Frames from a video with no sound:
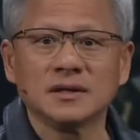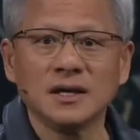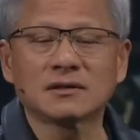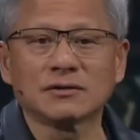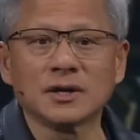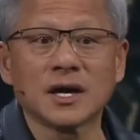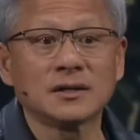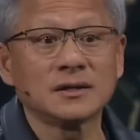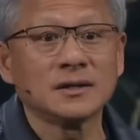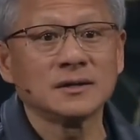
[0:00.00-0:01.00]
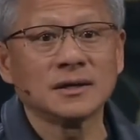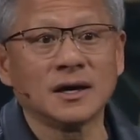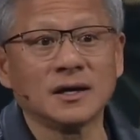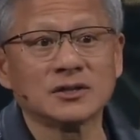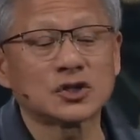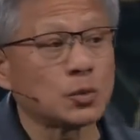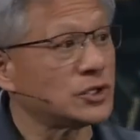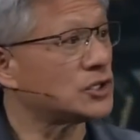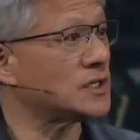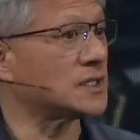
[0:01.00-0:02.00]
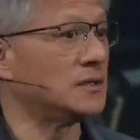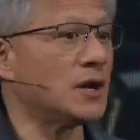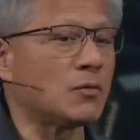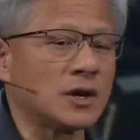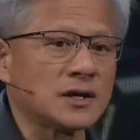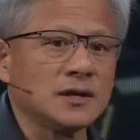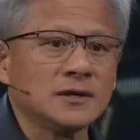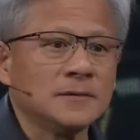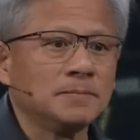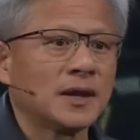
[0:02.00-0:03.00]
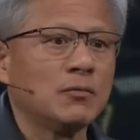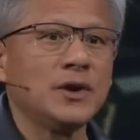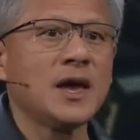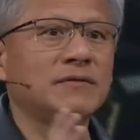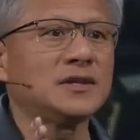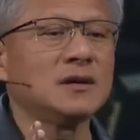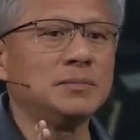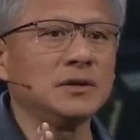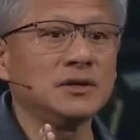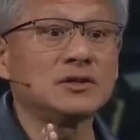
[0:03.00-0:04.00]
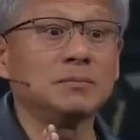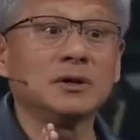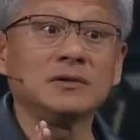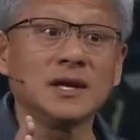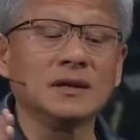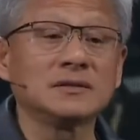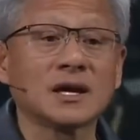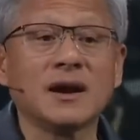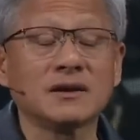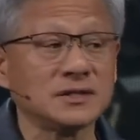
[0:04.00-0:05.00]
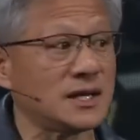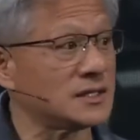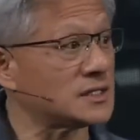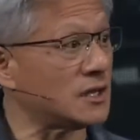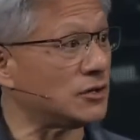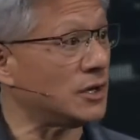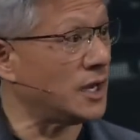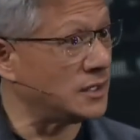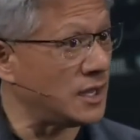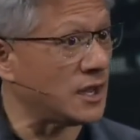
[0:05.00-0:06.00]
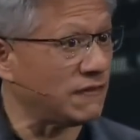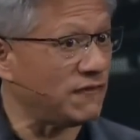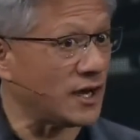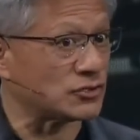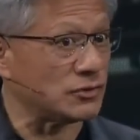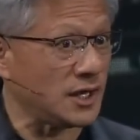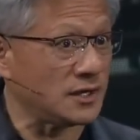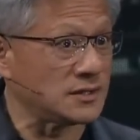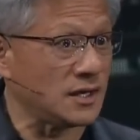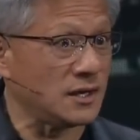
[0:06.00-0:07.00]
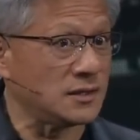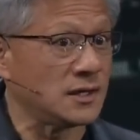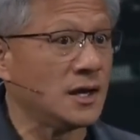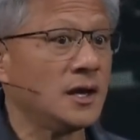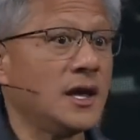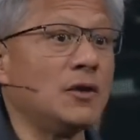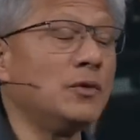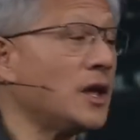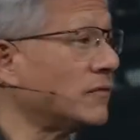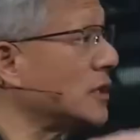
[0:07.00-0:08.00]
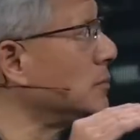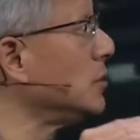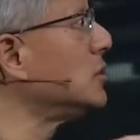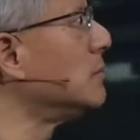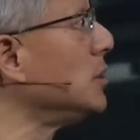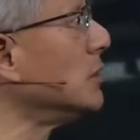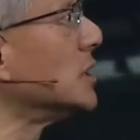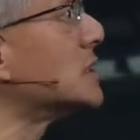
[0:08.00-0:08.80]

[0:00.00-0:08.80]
Ethernet uh, switches and networking. We have the ability to build the entire data center and A I factory end-to-end, and we have the ability to build the